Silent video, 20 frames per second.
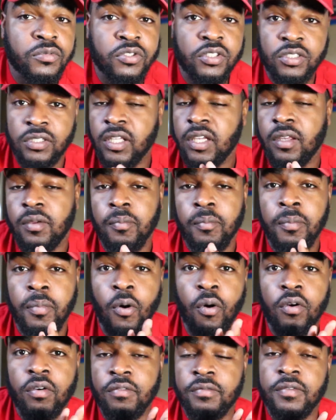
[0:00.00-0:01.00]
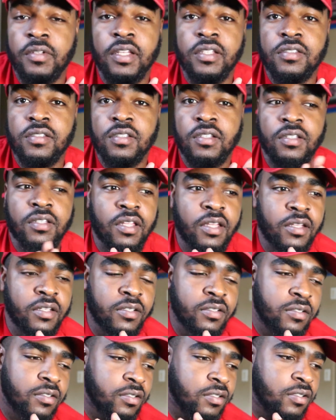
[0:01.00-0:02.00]
just getting bored of Dusty.
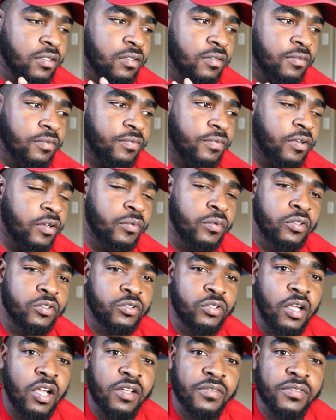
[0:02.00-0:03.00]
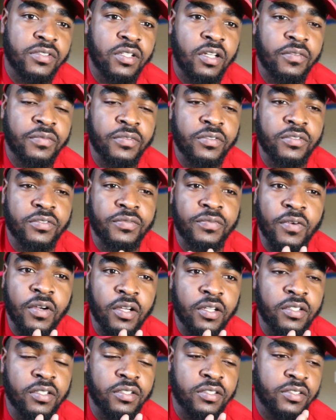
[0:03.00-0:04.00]
Like, front wheel drive stuff is
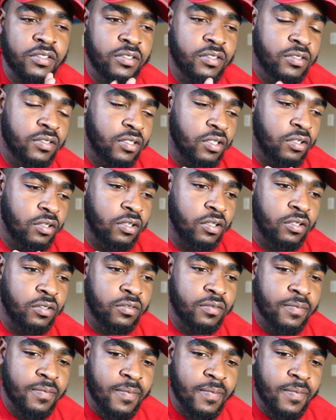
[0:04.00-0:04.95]
fun, and you know,